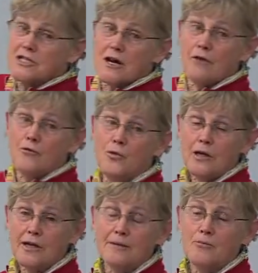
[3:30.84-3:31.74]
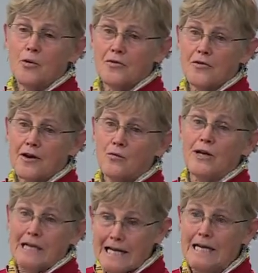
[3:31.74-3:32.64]
is a really important thing.
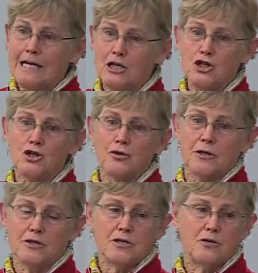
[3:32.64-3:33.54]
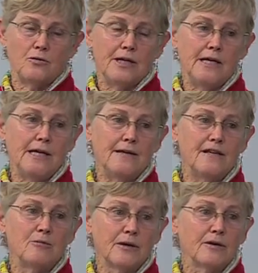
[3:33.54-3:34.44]
We need endurance. We need
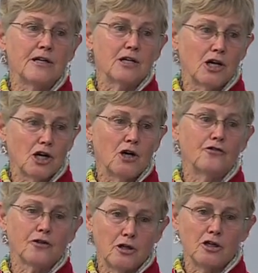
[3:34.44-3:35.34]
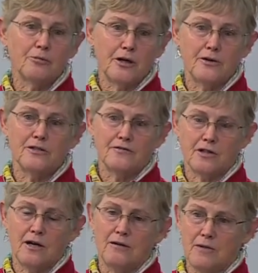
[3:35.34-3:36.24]
the ability to go for long periods of
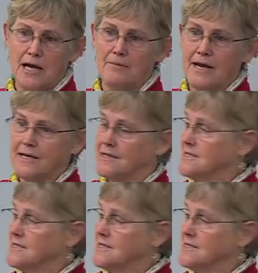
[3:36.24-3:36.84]
time and make it